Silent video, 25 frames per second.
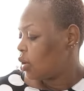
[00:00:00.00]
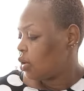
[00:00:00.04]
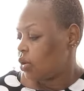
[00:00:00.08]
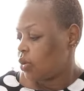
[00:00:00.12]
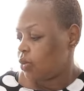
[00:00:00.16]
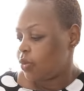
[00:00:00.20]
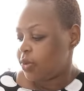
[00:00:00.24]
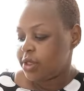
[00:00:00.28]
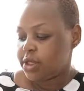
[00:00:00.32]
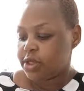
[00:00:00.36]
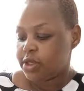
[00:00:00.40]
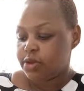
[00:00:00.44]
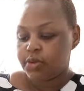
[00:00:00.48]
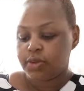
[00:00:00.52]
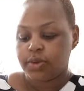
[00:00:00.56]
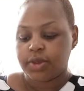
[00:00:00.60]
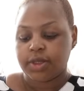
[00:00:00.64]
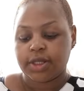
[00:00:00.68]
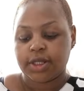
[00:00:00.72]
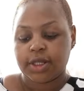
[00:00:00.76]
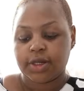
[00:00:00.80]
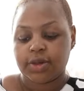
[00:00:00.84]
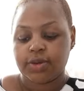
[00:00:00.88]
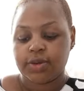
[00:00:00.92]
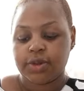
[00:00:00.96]
which was
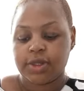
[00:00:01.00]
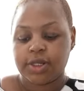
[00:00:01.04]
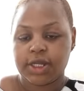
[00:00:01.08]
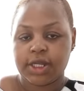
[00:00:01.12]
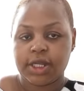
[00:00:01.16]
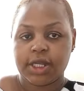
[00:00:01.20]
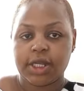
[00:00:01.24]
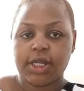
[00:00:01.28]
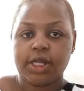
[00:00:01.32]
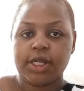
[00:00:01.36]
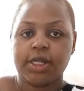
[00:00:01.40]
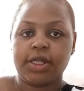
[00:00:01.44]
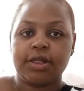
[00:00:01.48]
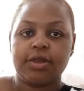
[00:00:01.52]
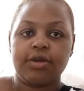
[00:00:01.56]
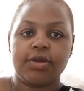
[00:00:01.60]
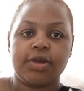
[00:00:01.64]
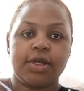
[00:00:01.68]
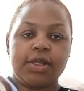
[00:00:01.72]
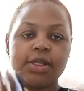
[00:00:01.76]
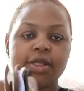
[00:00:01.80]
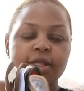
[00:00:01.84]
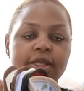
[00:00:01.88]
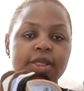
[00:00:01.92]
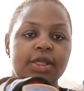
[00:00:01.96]
a good deal. As you
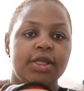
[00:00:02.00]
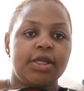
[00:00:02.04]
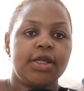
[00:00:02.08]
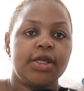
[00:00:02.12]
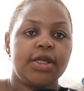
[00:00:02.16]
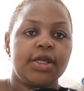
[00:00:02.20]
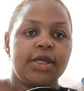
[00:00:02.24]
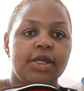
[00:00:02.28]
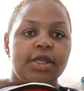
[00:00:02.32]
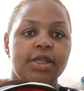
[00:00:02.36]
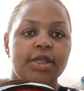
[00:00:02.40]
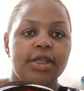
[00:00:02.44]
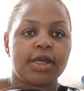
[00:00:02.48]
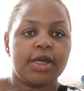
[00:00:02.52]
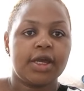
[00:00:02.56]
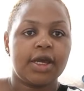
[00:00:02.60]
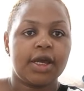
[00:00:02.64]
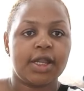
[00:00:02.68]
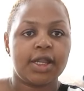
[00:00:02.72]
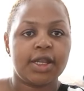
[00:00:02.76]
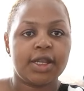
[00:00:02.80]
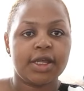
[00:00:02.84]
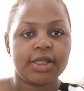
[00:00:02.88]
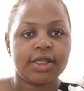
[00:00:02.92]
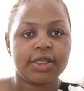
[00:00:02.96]
can see the
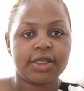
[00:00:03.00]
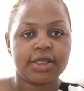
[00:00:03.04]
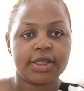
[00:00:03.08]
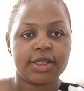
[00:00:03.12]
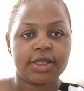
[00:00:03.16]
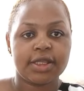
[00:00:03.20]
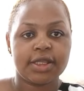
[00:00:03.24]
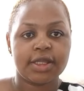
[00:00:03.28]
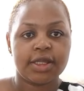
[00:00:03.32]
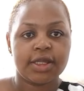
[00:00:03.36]
colors,